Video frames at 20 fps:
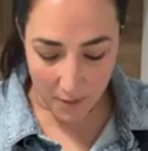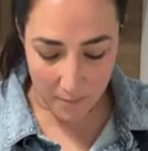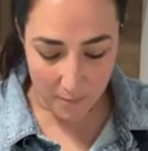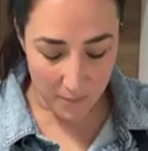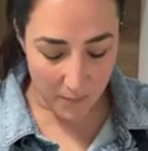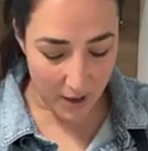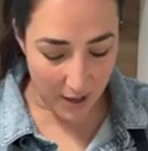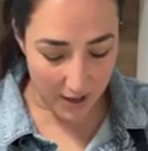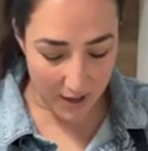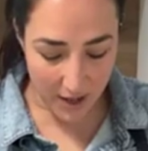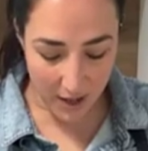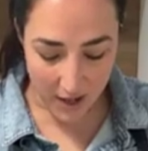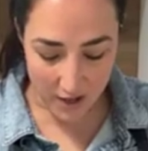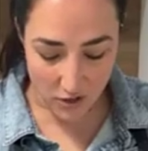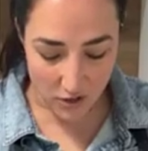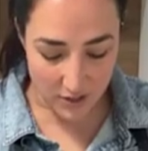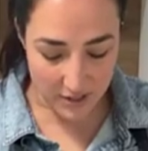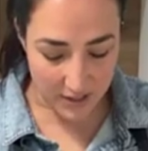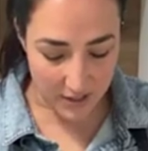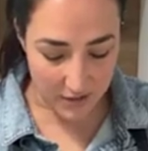I
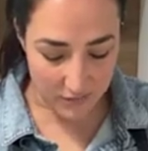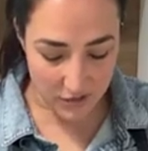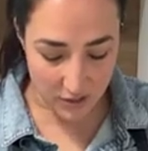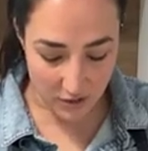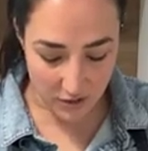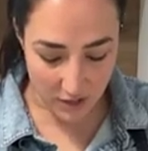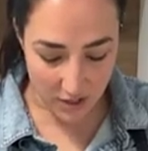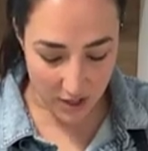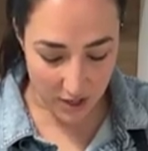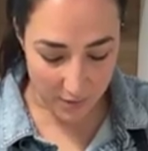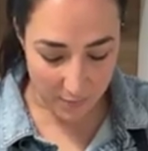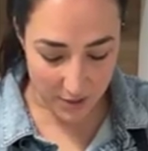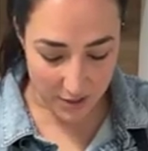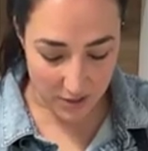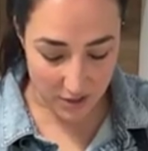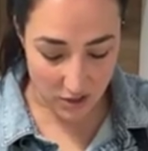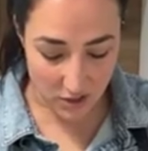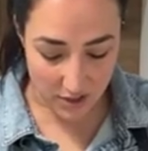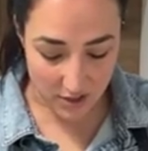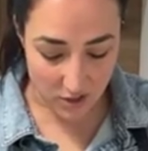can't use gloves all the time.
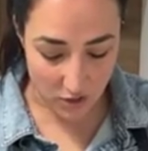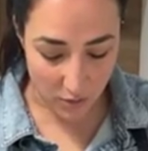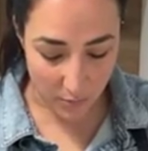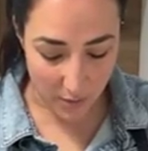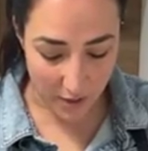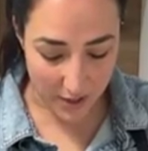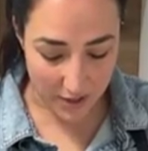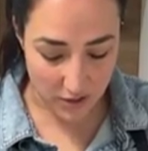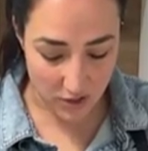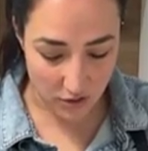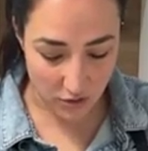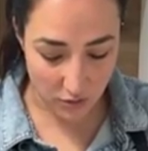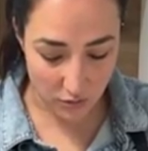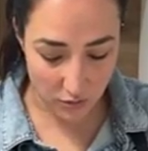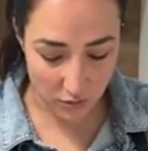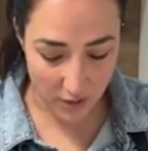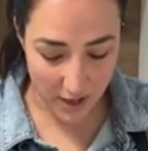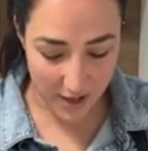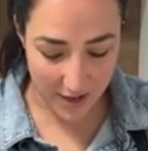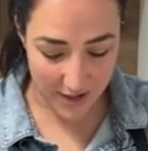It's just not
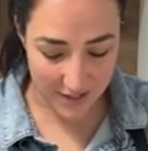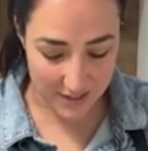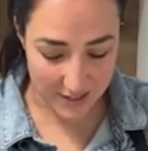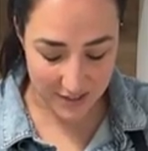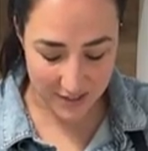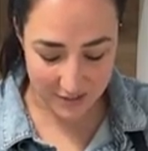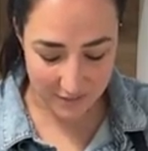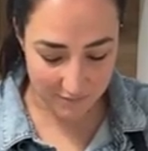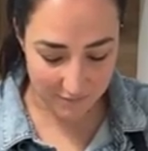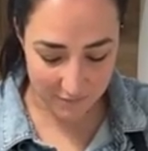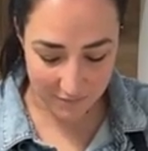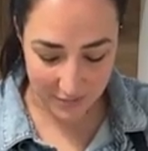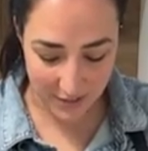practical and